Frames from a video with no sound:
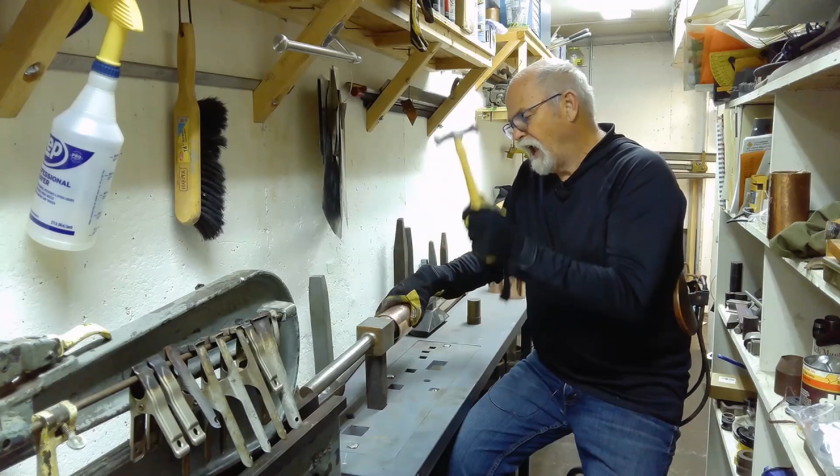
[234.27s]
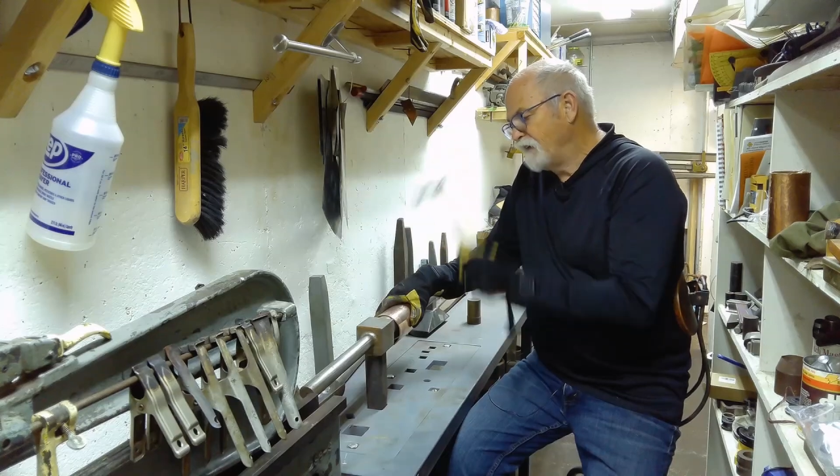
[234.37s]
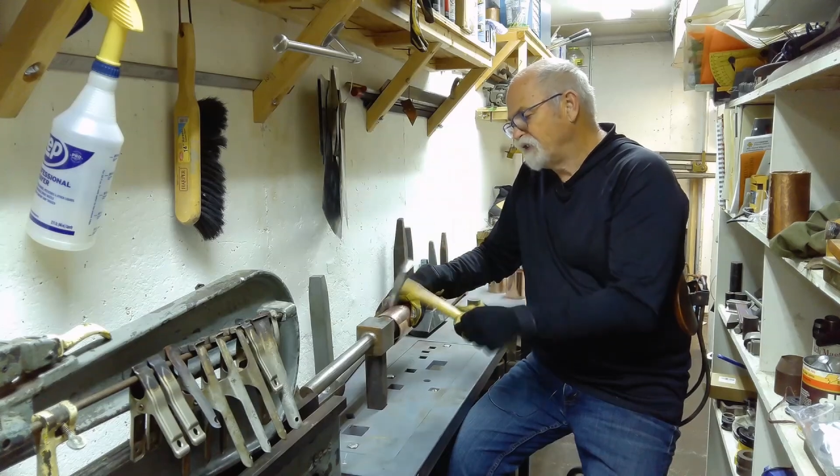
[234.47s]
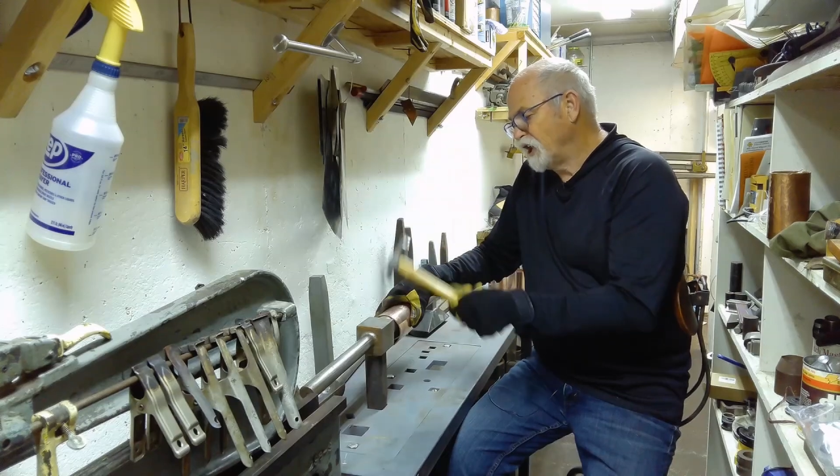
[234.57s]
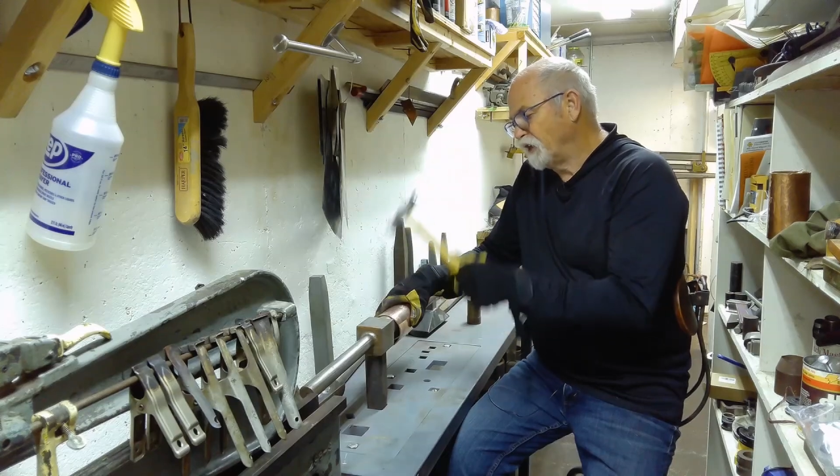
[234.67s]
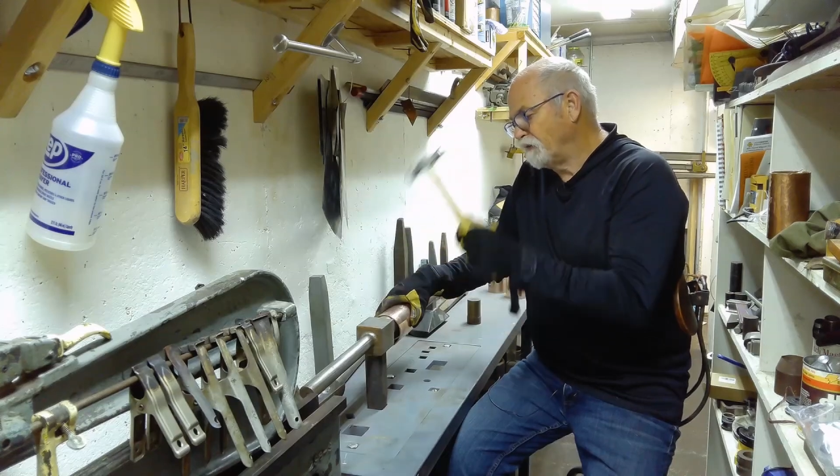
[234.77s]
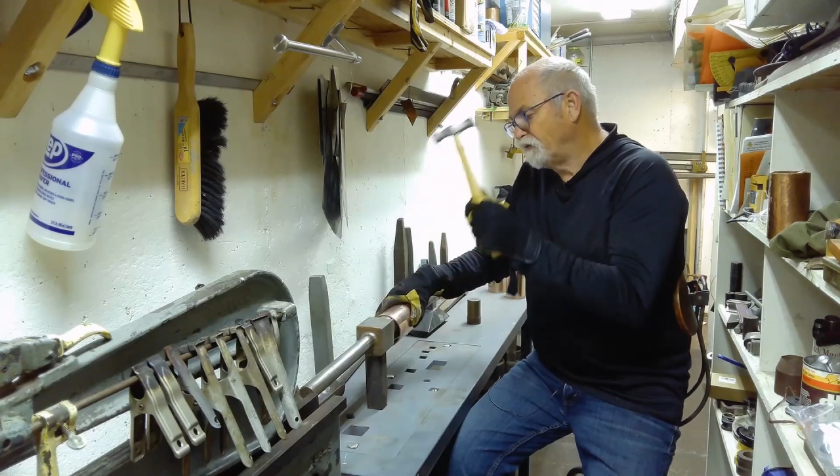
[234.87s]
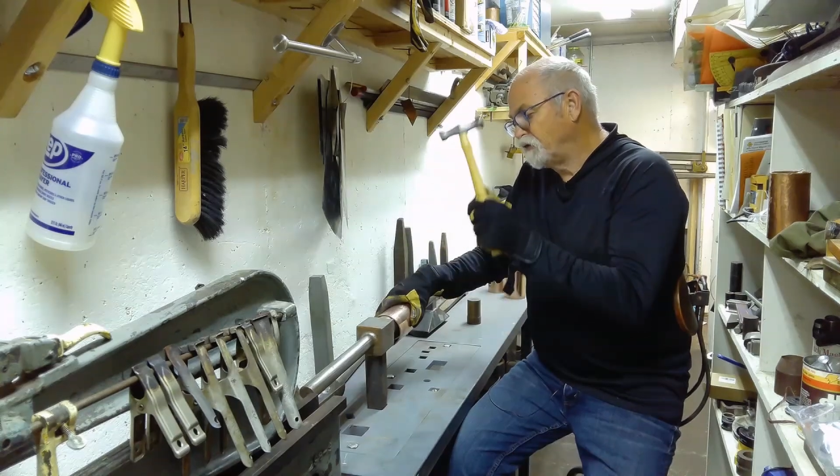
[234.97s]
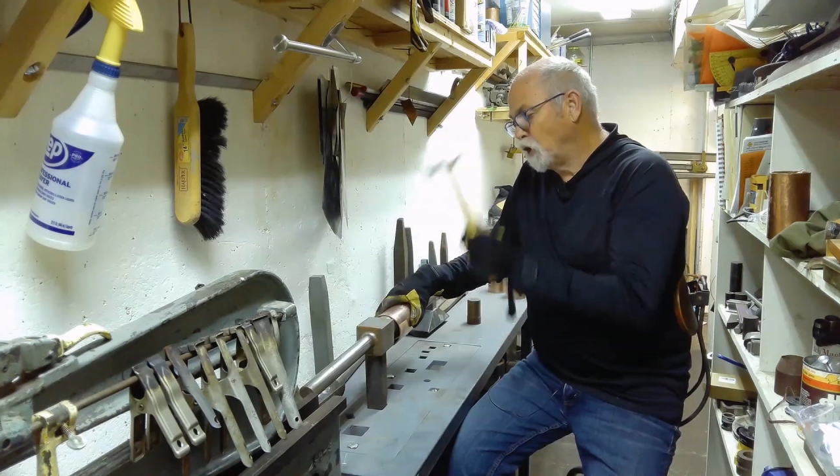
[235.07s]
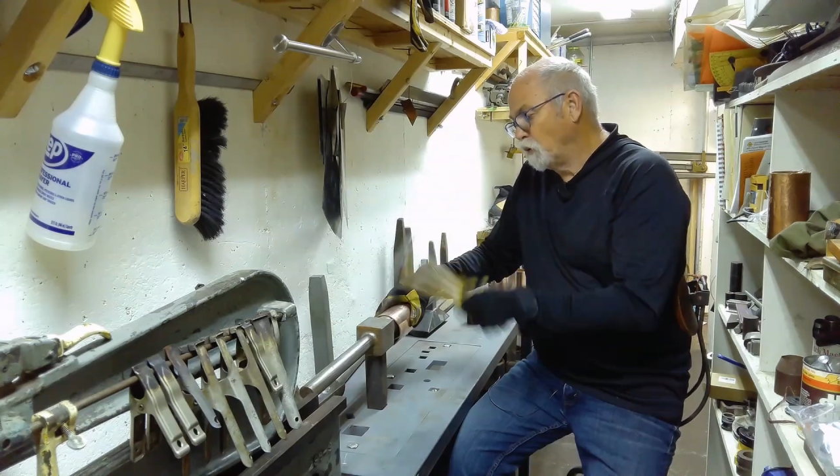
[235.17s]
I've done a
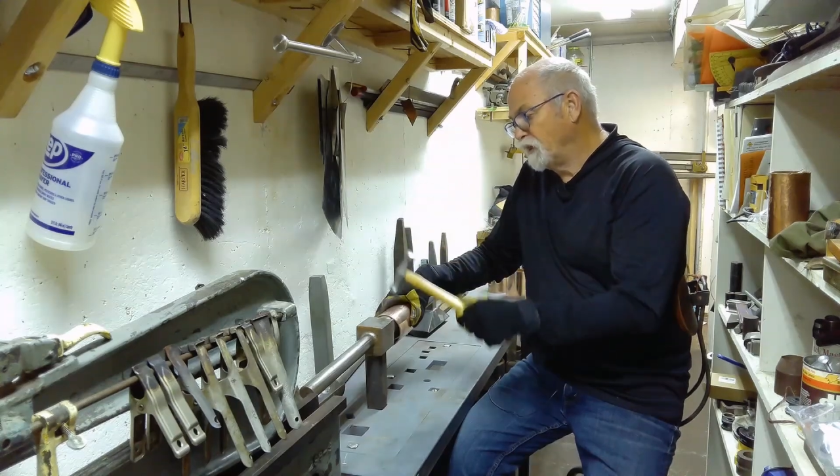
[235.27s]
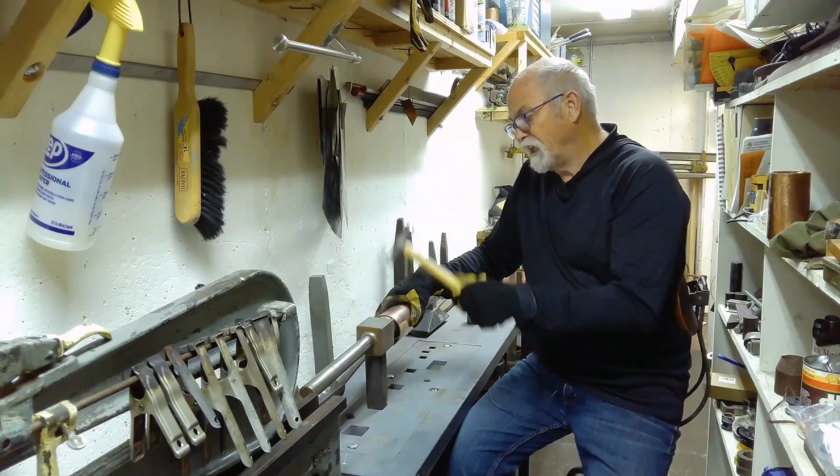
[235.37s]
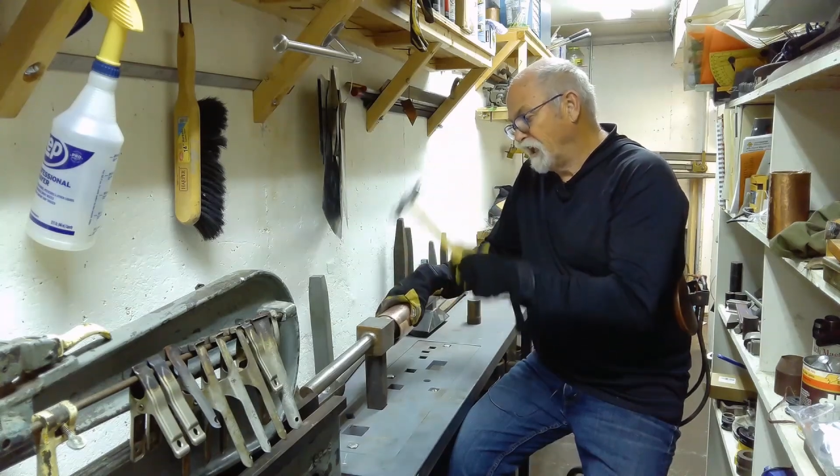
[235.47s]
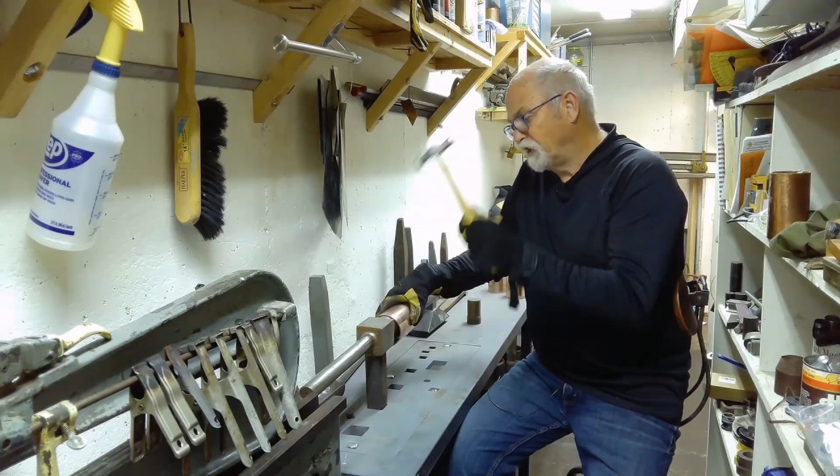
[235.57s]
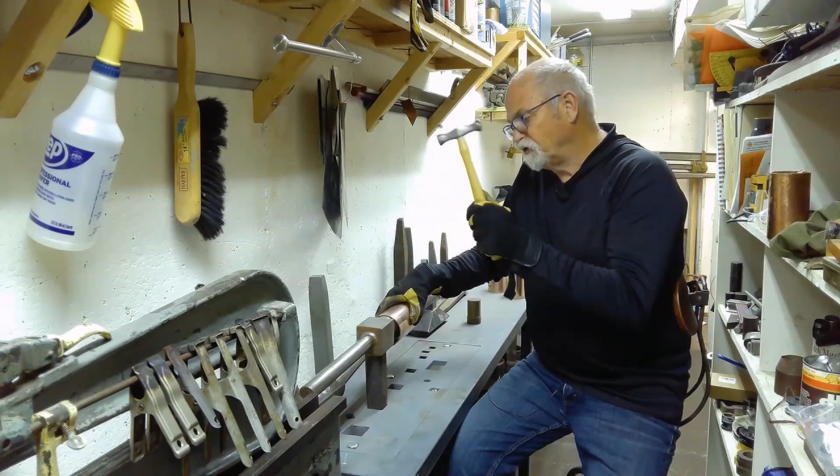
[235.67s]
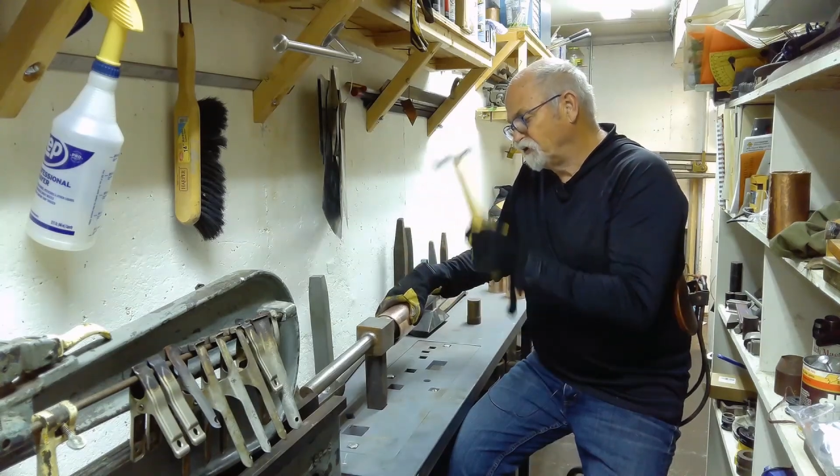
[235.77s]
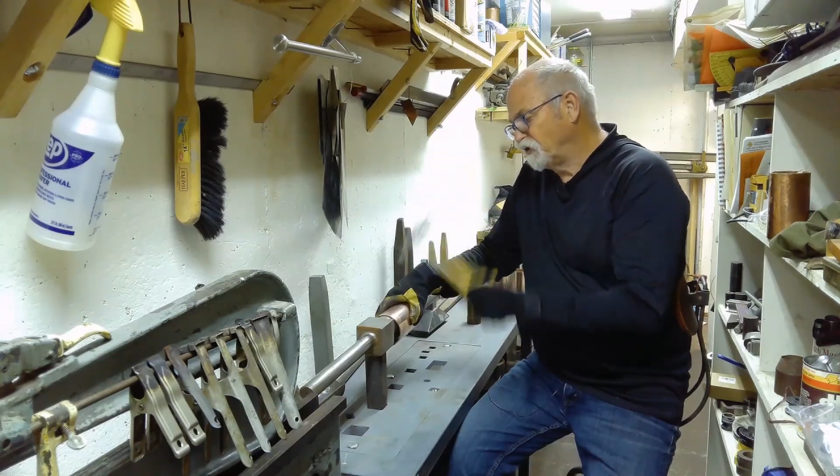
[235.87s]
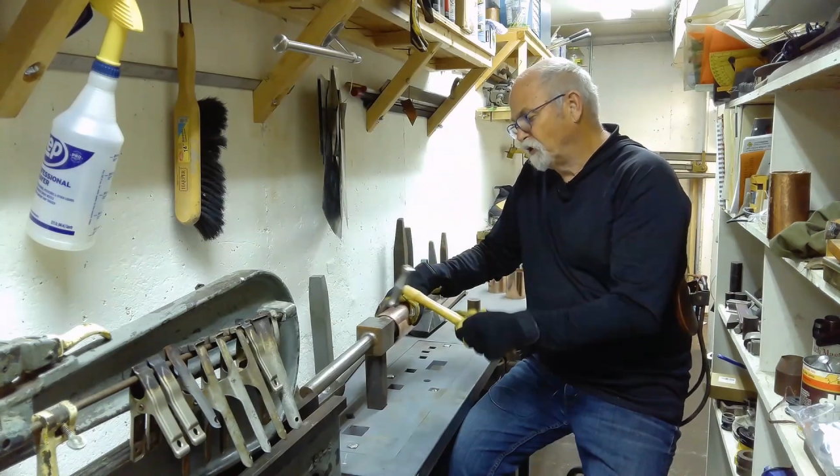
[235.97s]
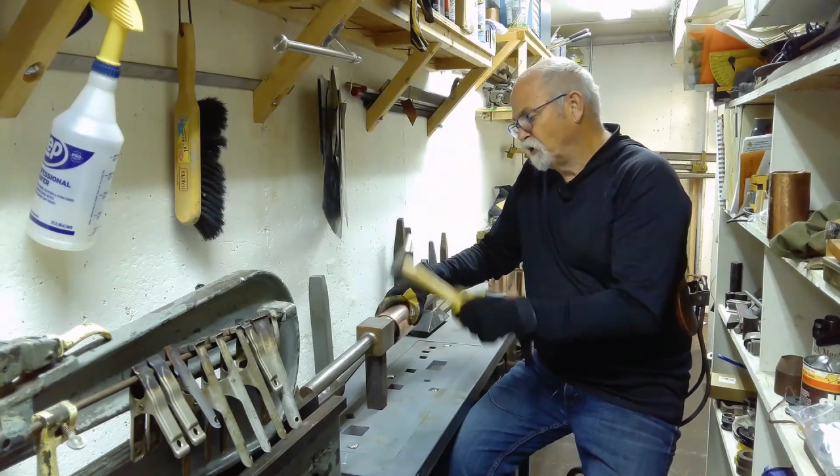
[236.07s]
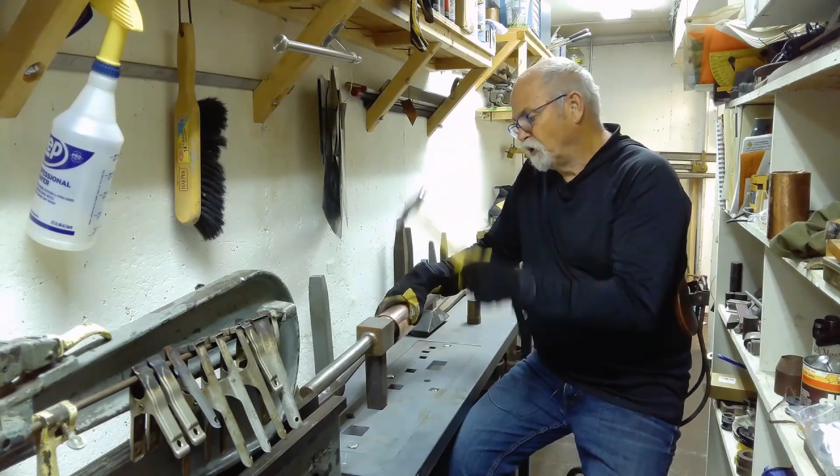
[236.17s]
few of these